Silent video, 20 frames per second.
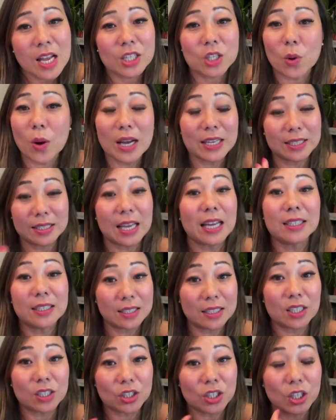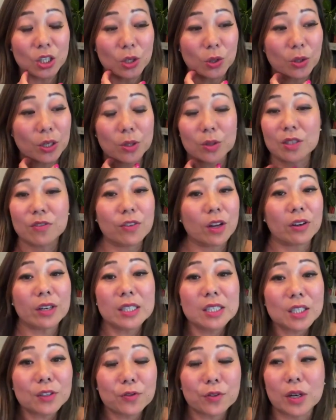So I sensed it too. You know, it's
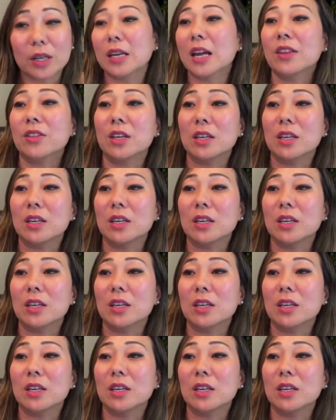very different.